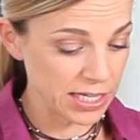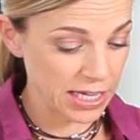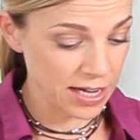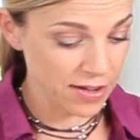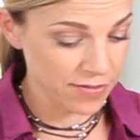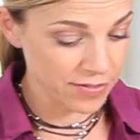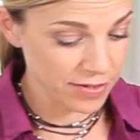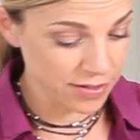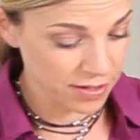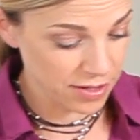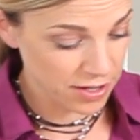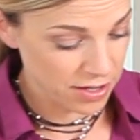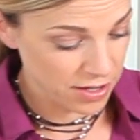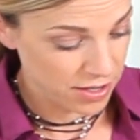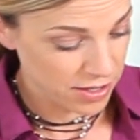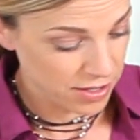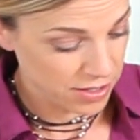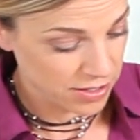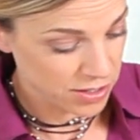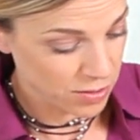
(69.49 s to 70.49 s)
the oven.
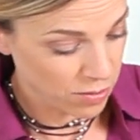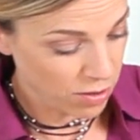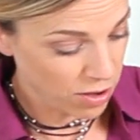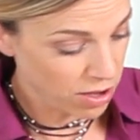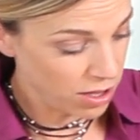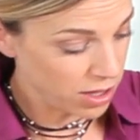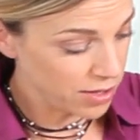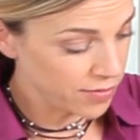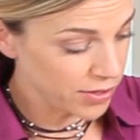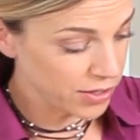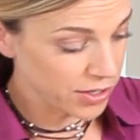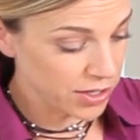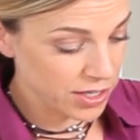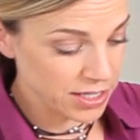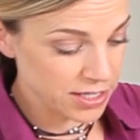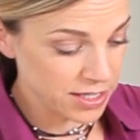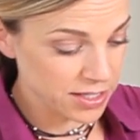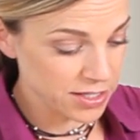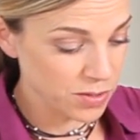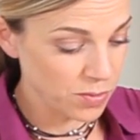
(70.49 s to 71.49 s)
So all of our
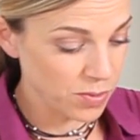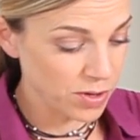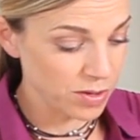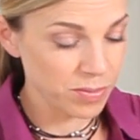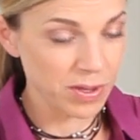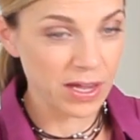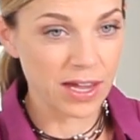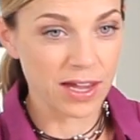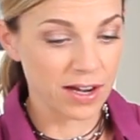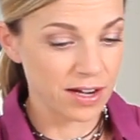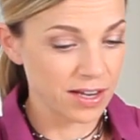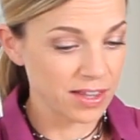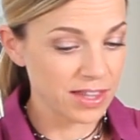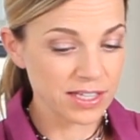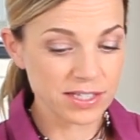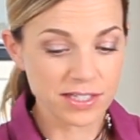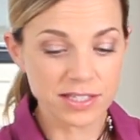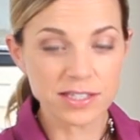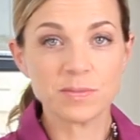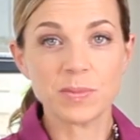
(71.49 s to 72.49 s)
goodies into one pan.
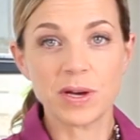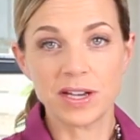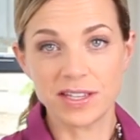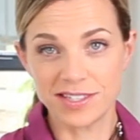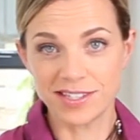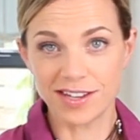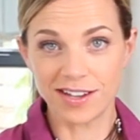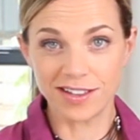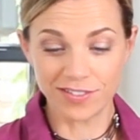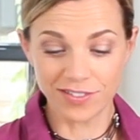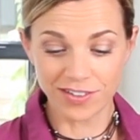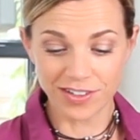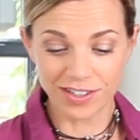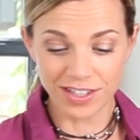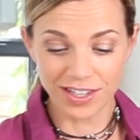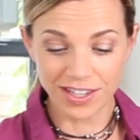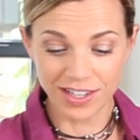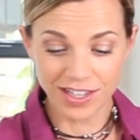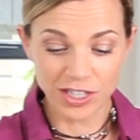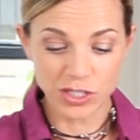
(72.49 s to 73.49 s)
This is my style of
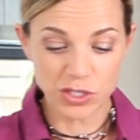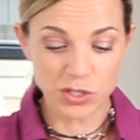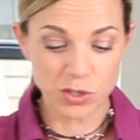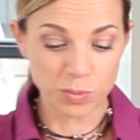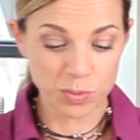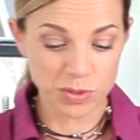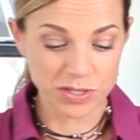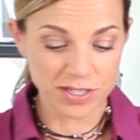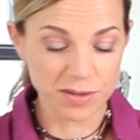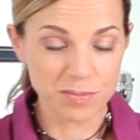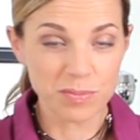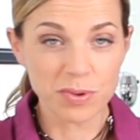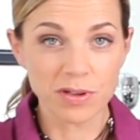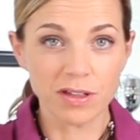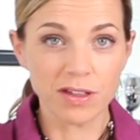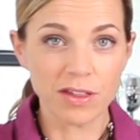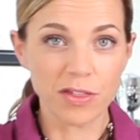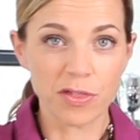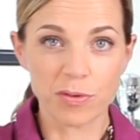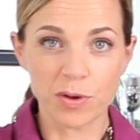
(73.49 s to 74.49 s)
cooking. Super
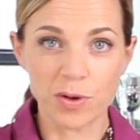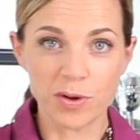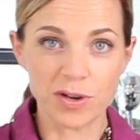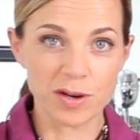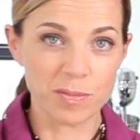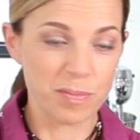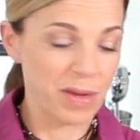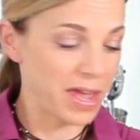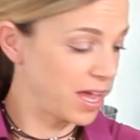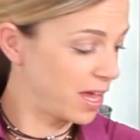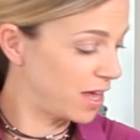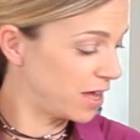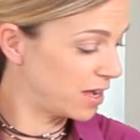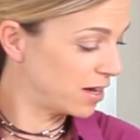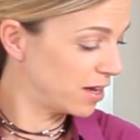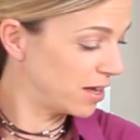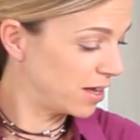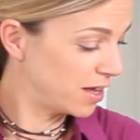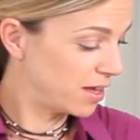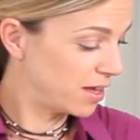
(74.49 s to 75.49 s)
simple, throw it in a pan.